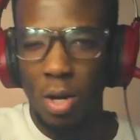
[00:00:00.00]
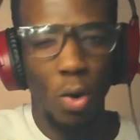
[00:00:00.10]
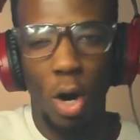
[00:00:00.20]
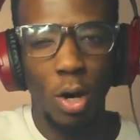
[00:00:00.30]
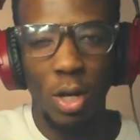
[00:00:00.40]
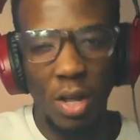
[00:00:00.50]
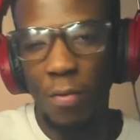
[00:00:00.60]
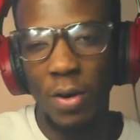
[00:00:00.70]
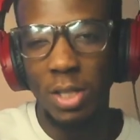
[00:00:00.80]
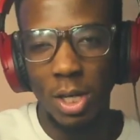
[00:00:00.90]
You're all on
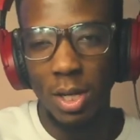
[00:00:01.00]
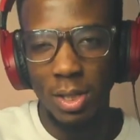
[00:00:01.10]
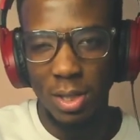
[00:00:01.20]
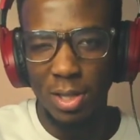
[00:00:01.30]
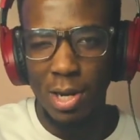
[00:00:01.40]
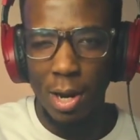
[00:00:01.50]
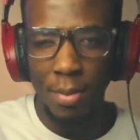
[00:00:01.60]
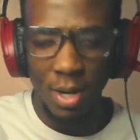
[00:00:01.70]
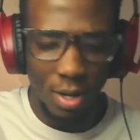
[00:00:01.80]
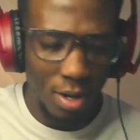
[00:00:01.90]
different journeys, you know what I
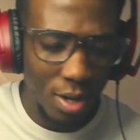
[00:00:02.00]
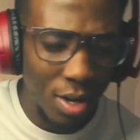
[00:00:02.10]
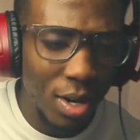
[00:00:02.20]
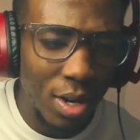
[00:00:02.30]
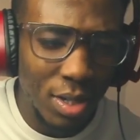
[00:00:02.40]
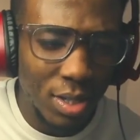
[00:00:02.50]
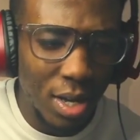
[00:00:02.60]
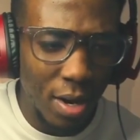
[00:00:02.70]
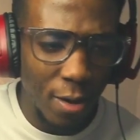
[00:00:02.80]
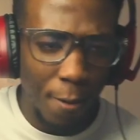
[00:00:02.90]
mean? Let's
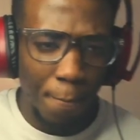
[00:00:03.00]
get it.